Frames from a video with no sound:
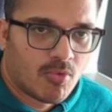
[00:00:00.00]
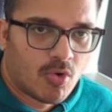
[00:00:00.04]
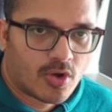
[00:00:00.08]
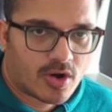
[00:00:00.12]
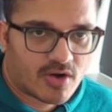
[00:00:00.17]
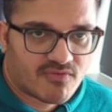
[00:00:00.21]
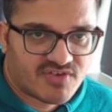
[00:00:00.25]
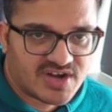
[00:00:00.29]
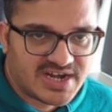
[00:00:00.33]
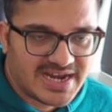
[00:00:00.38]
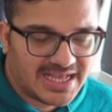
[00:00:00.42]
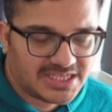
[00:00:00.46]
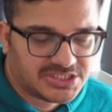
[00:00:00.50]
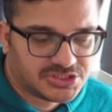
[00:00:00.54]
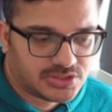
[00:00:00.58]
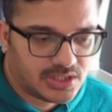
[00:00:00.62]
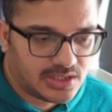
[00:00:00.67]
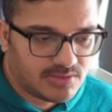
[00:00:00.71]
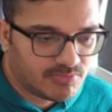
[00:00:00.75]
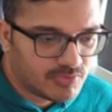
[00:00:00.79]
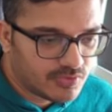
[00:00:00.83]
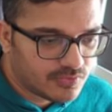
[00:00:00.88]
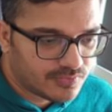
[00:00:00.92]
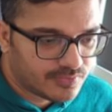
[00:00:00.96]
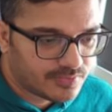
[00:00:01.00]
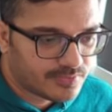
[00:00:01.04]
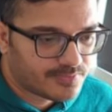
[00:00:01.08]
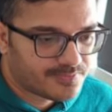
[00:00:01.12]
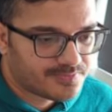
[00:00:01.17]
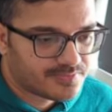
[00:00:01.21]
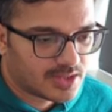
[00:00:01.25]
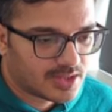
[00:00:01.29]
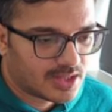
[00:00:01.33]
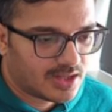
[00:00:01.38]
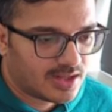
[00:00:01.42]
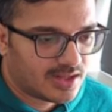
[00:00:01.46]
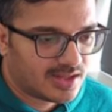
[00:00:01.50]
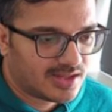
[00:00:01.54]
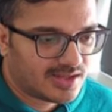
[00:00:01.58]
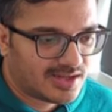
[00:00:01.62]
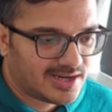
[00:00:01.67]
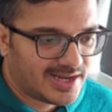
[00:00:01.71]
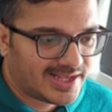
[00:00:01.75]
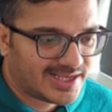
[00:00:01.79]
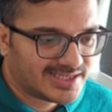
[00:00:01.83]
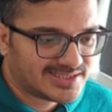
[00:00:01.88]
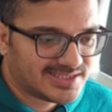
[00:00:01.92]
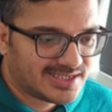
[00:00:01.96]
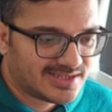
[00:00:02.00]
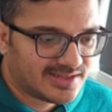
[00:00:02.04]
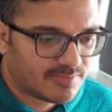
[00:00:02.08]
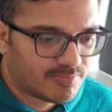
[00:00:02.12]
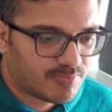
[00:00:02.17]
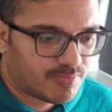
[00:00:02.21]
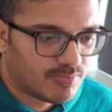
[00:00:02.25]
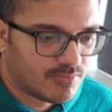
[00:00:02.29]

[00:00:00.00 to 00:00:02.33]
of a natural move. Like I said,